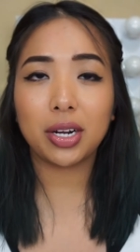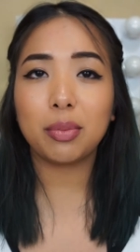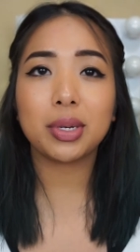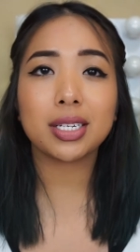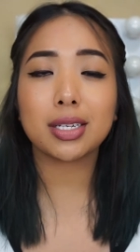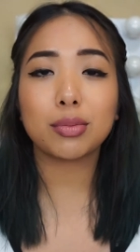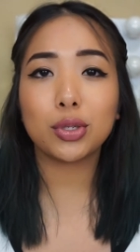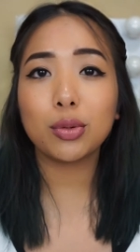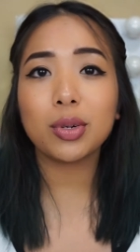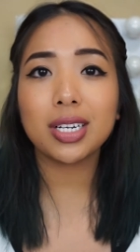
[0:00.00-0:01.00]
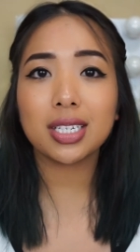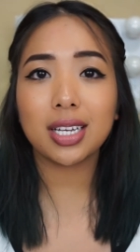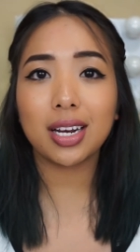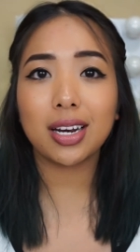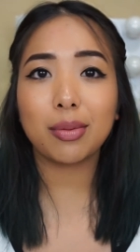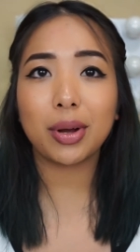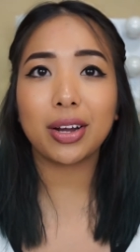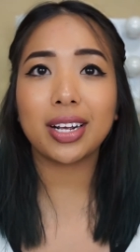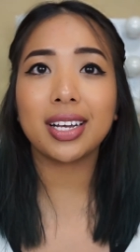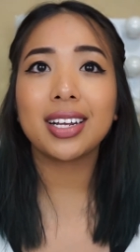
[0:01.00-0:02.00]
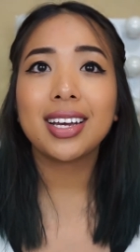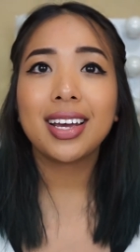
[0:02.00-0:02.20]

it because I'm super excited about it.